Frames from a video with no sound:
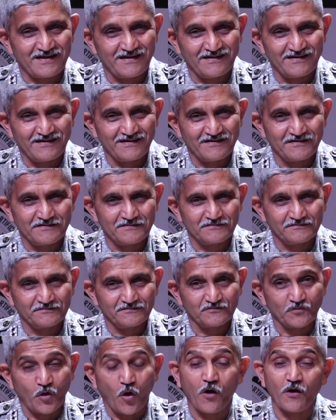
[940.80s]
like
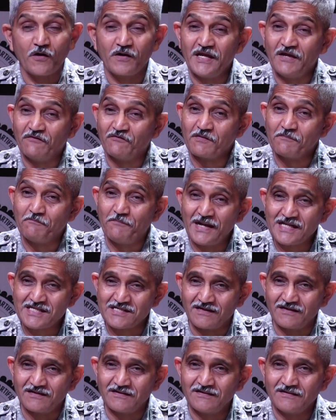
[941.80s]
or
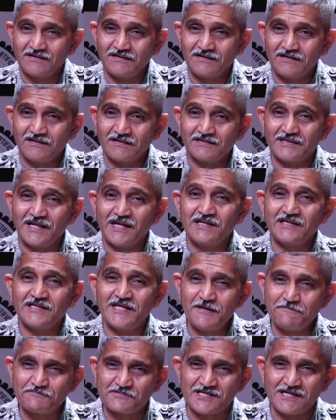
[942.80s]
even better
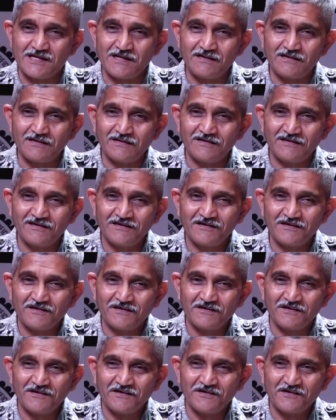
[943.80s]
than DeepSeek
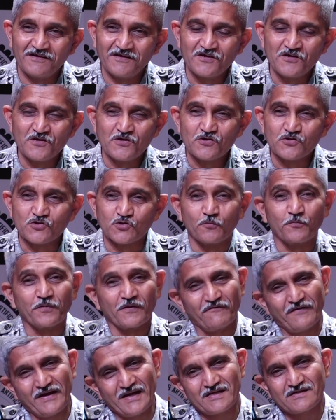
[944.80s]

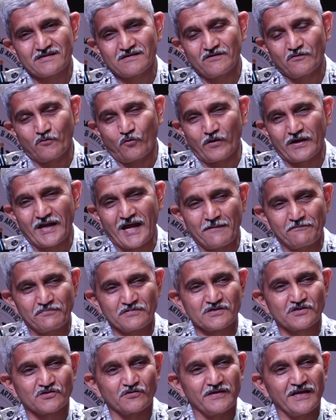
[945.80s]
to prevent
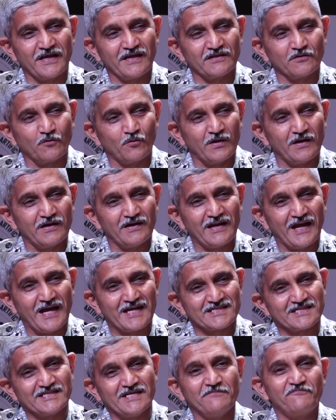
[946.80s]
what happens today in the
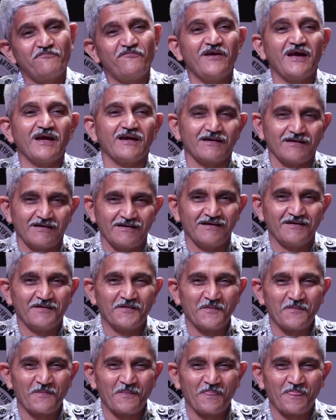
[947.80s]
world as deepfake,
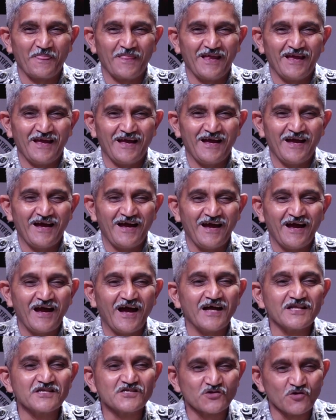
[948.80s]

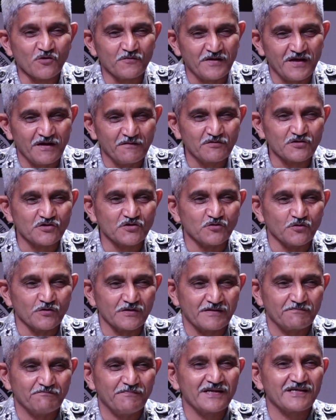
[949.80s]
and so be
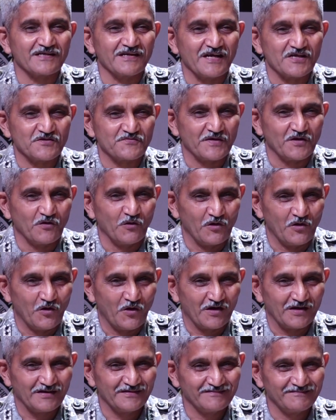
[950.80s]
able to do it better as we
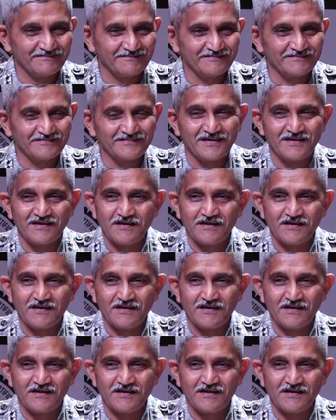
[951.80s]
go along.